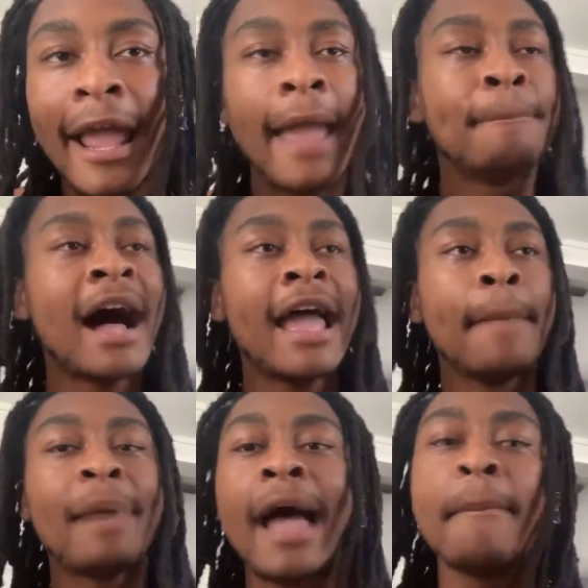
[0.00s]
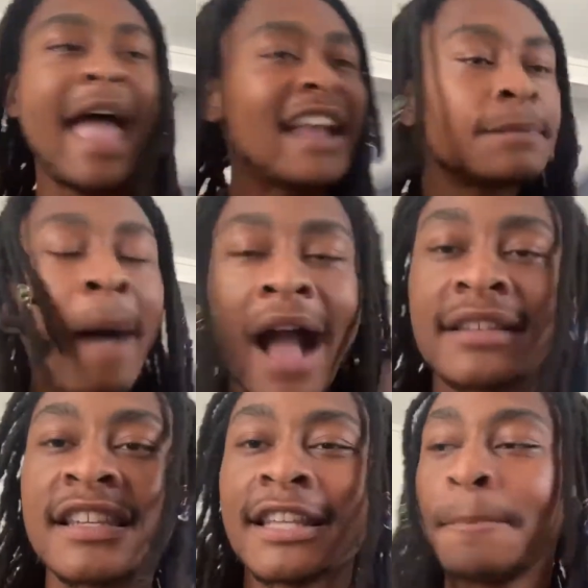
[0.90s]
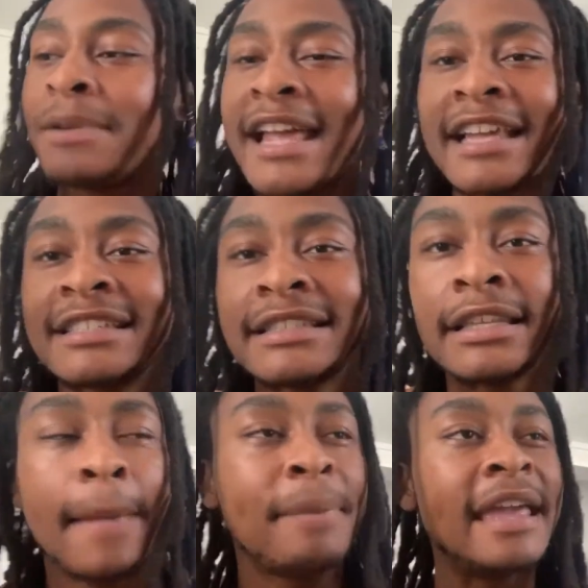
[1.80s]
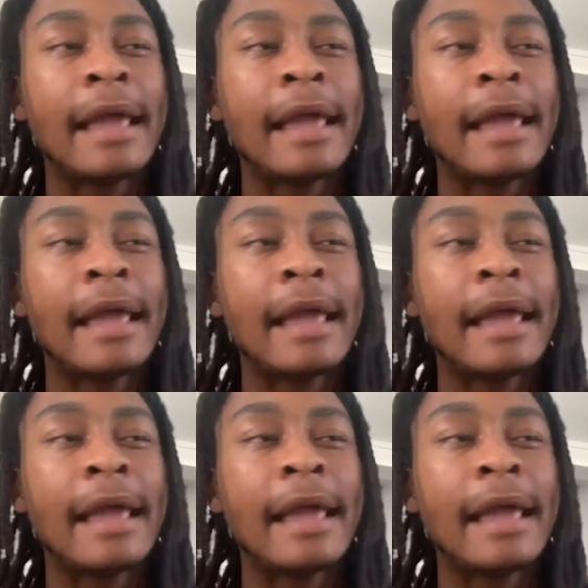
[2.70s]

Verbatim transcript: and buy and buy Xboxes and play and, P,